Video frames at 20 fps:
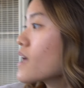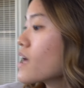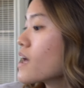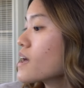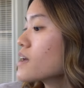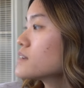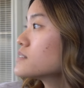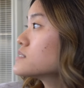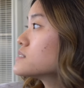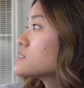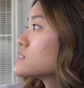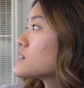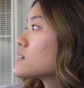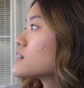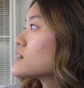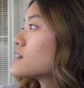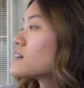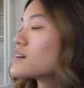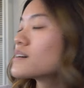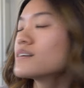And
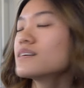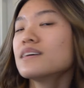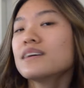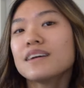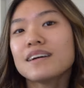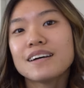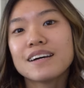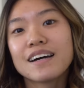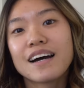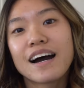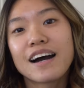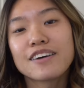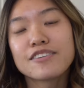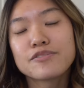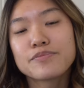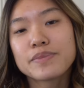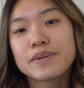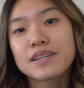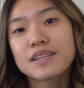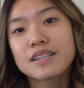uh,
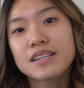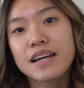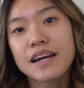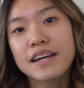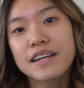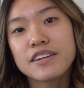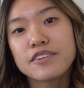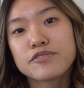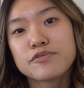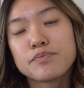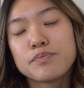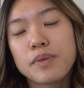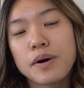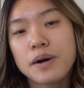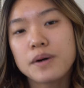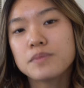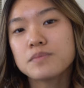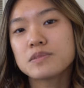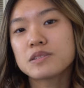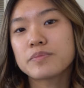I've been kind of
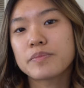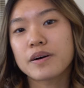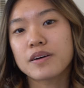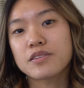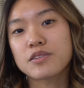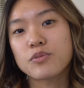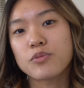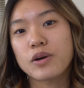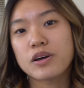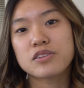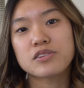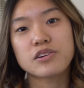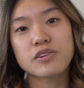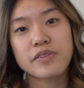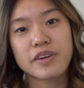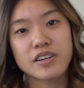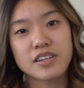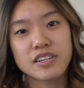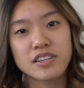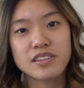bummed about the weather
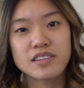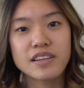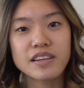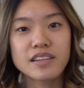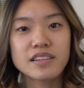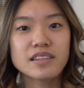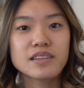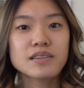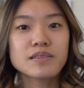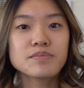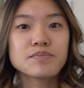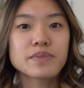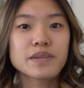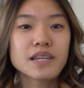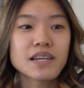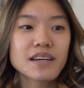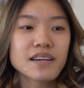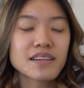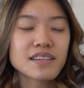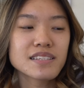around here lately
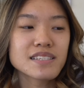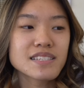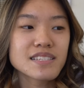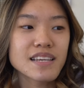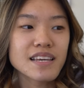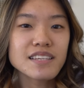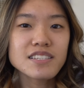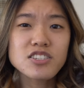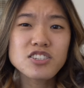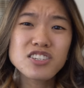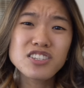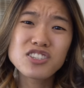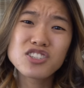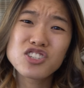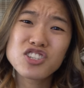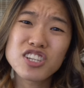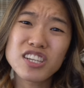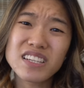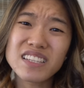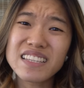because it's just
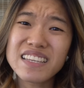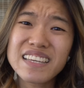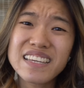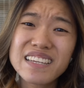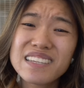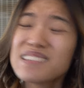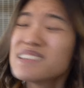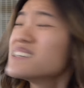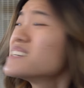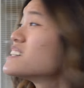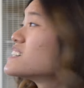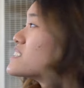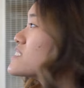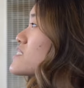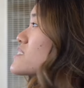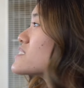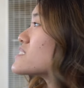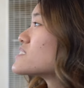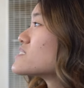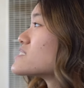chilly.
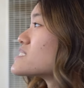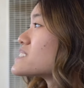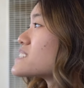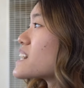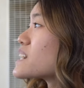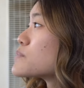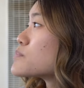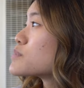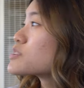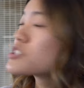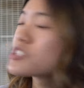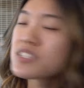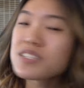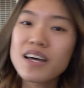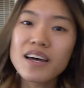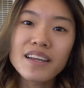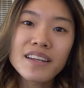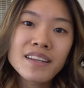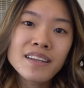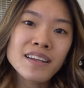There's not much
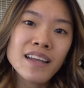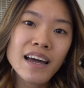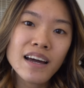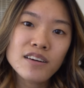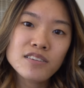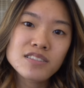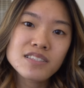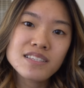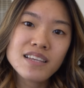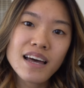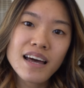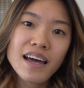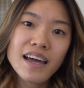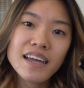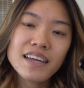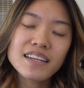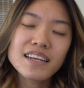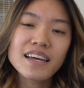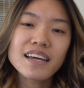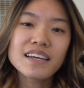sun
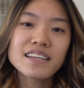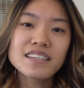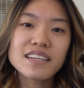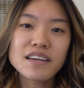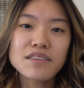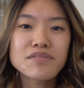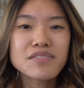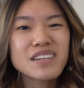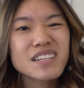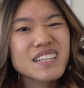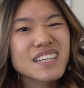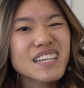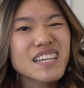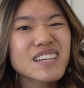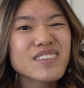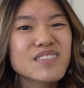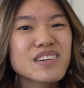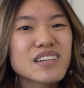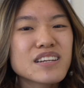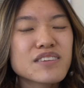outside, and I feel like
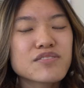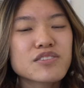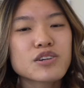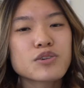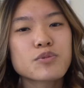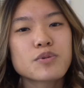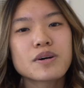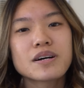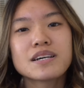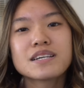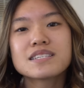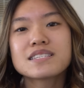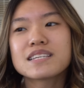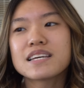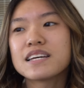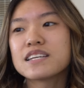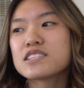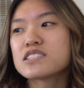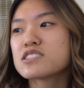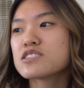even if there was,
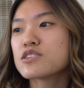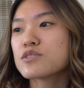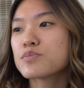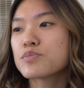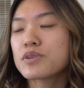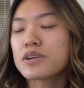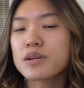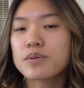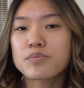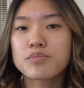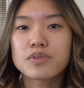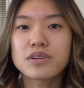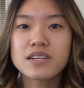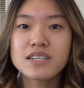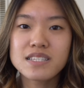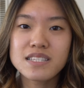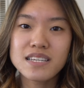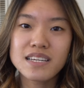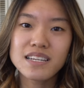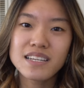it's still pretty
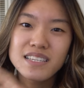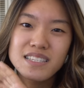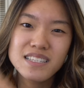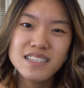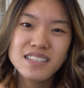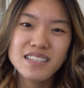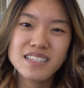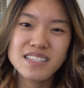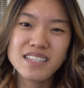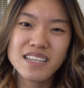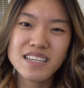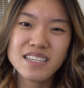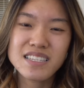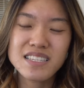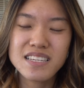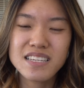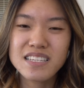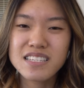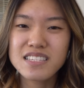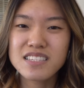breezy and it's in the
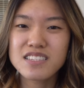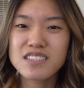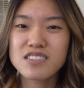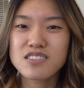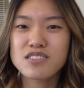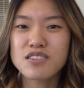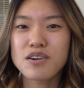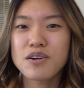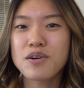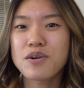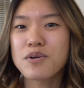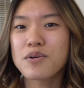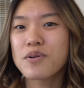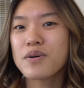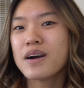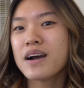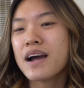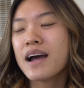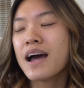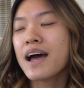60s, so
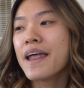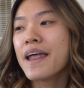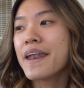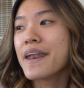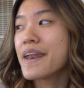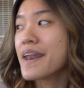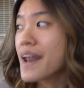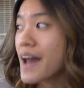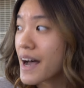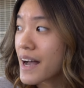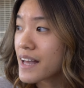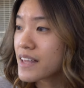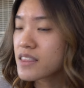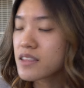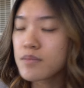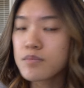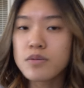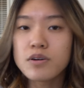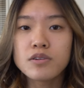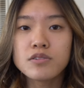not
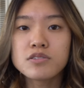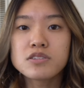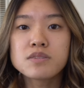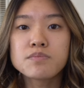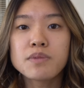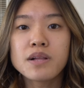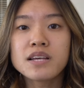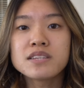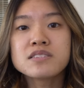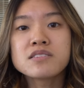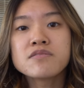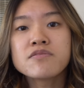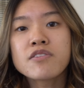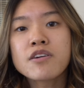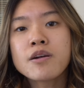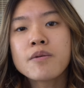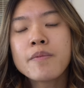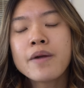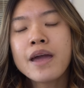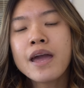the most pleasant
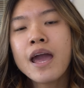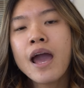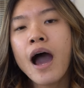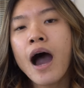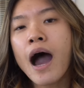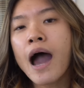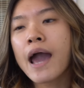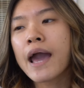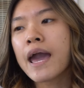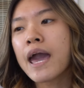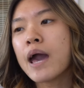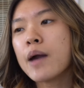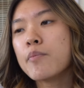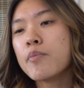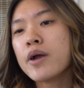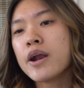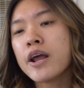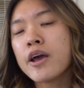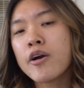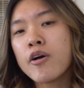for me. I get
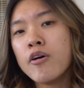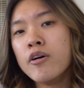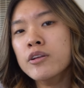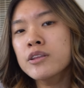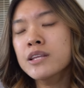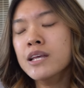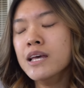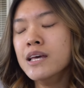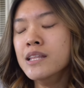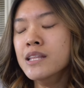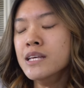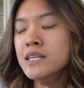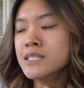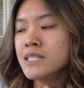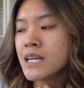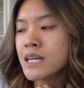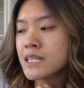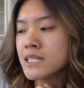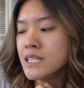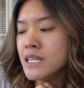pretty cold in the
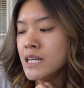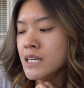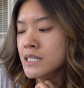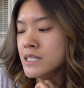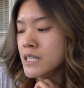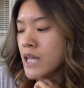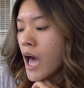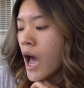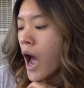60s.